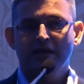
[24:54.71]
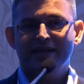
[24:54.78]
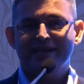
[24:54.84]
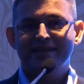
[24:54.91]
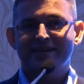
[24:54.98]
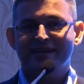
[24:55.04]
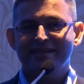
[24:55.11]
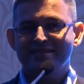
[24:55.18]

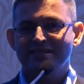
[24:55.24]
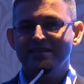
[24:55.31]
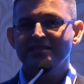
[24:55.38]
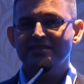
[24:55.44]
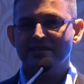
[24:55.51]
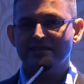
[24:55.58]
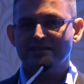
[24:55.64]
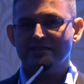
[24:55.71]
in
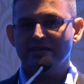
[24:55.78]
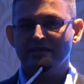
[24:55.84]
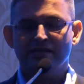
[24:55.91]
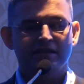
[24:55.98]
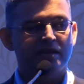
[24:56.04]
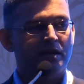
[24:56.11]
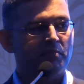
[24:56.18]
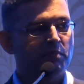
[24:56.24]
1960,
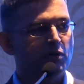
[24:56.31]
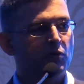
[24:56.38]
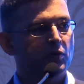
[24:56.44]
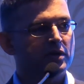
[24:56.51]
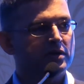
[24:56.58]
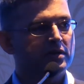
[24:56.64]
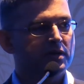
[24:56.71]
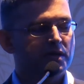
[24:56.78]
the number
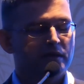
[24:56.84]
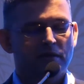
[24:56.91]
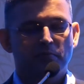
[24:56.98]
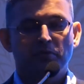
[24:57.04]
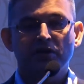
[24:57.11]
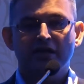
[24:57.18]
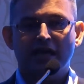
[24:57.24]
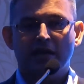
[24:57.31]
one
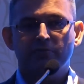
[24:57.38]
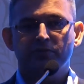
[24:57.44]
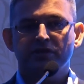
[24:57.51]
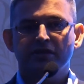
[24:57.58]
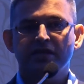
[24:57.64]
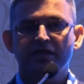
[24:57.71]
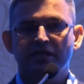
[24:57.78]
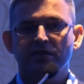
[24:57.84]
per capita
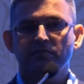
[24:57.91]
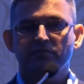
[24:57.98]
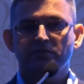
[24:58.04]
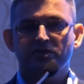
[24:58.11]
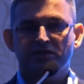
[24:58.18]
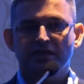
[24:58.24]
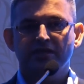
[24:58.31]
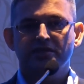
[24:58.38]
income
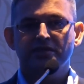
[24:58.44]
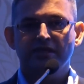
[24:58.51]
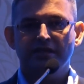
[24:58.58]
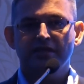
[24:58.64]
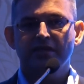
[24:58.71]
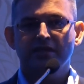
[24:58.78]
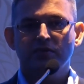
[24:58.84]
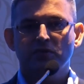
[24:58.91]
state in
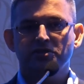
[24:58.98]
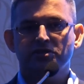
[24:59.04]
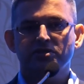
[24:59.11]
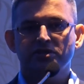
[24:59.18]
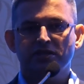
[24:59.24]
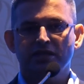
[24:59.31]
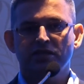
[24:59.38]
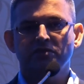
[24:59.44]
India was the
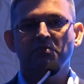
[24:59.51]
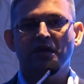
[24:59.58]
state of